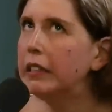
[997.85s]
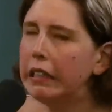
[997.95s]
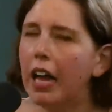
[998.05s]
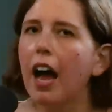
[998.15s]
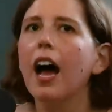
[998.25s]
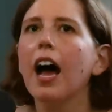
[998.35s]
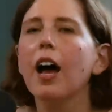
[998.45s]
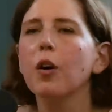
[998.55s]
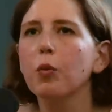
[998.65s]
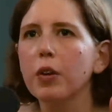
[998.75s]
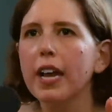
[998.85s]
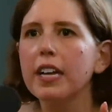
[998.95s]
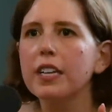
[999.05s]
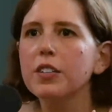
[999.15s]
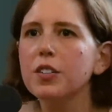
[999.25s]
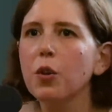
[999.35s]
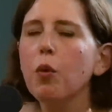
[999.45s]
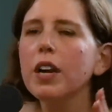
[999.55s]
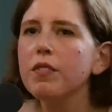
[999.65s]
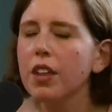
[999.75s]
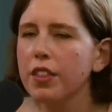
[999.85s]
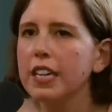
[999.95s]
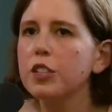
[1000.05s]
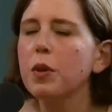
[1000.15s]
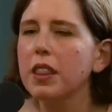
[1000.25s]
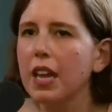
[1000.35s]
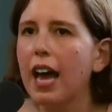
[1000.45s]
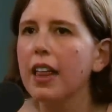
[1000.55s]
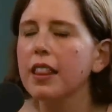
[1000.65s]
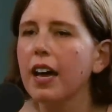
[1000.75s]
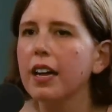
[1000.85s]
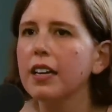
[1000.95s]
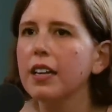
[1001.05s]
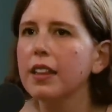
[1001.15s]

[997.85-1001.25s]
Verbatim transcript: Mm-hmm. Uh, and so one of the things with that that